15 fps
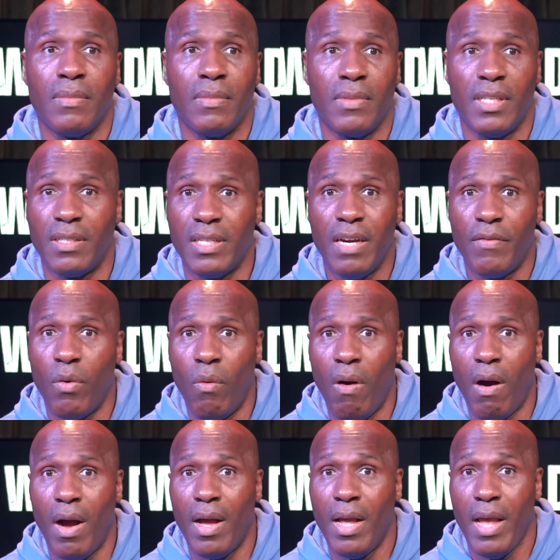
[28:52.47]
The Civil
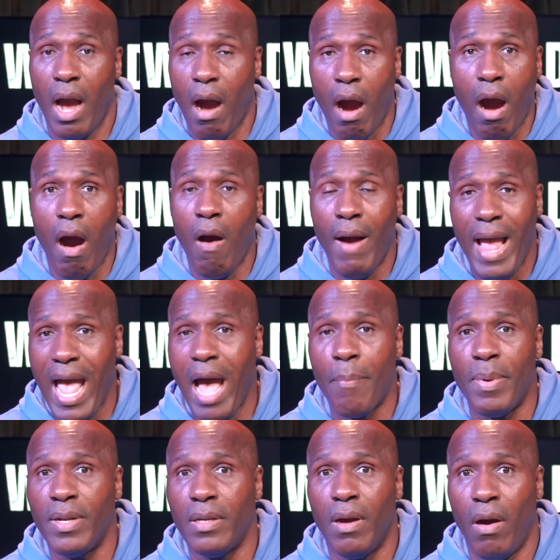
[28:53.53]
War all
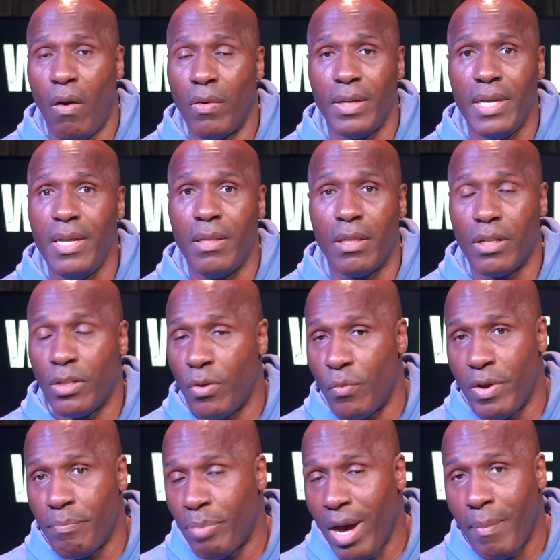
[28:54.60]
happened on either the
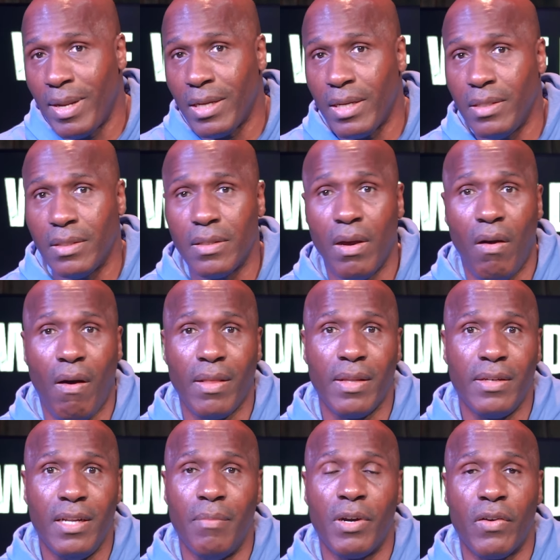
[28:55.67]
Republicans or the
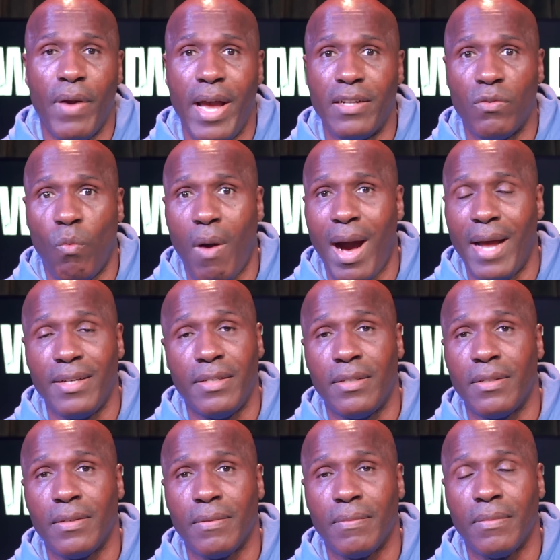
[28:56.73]
Democrats' watch.
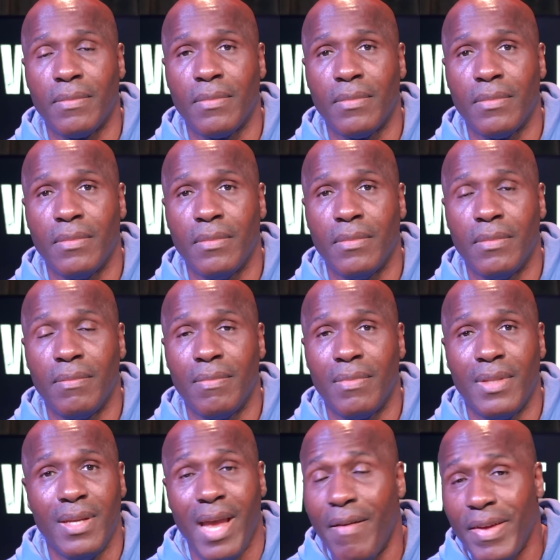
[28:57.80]

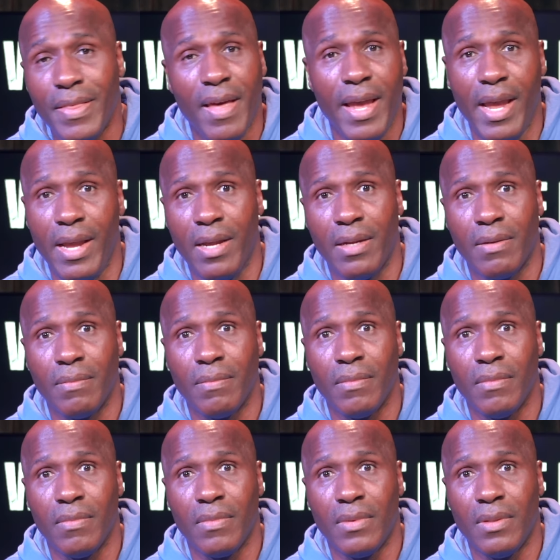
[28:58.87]
Everything.
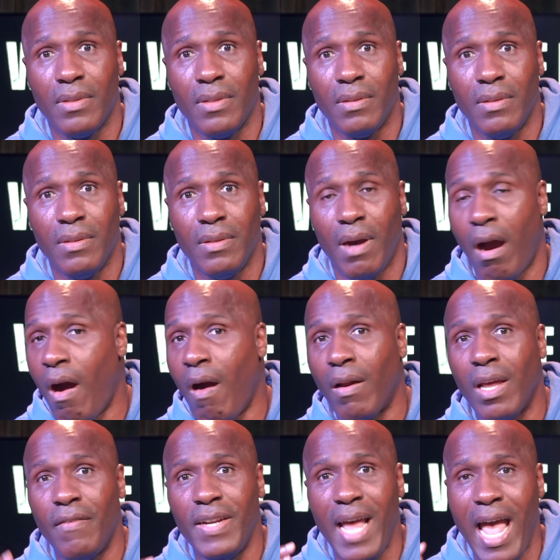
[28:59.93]
All
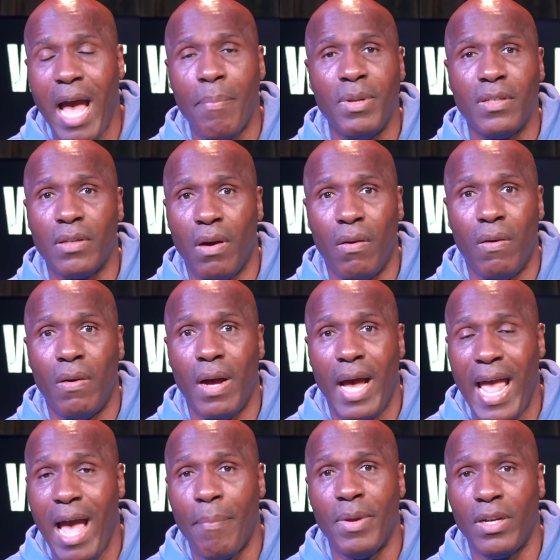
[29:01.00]
of it happens on
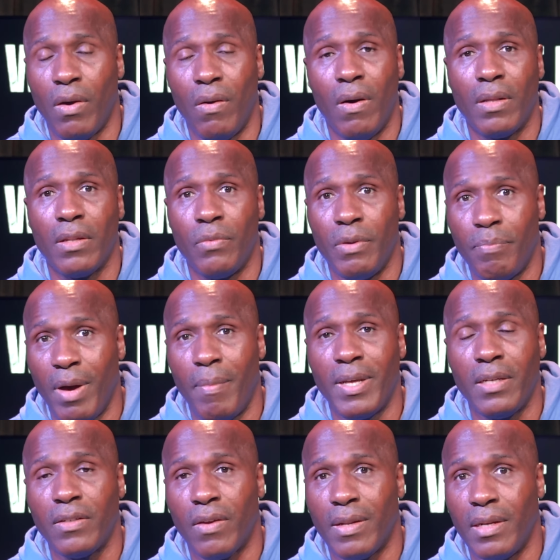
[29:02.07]
happened on the
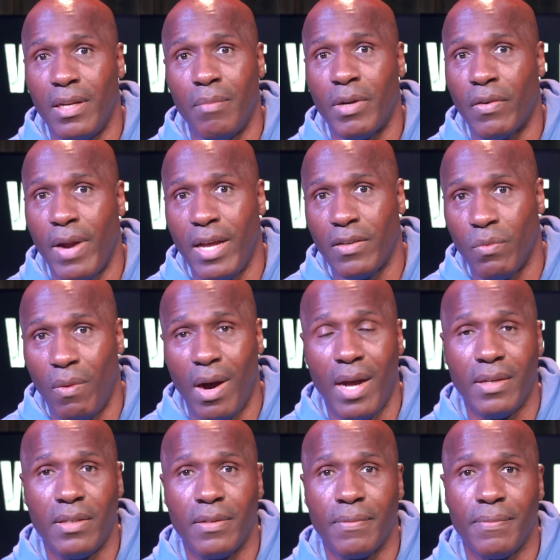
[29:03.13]
Republicans or the Democrats'
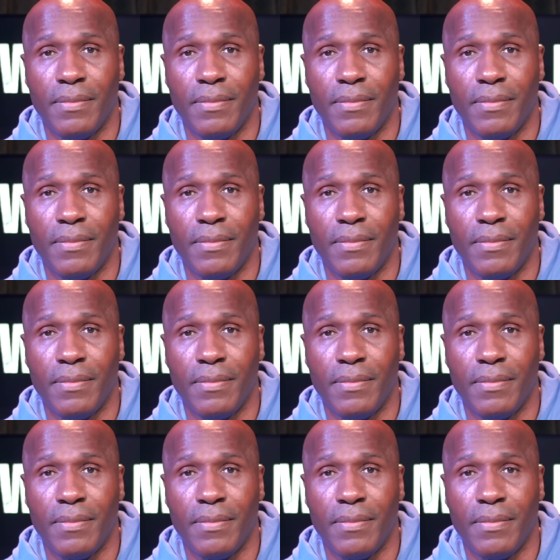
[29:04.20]
watch.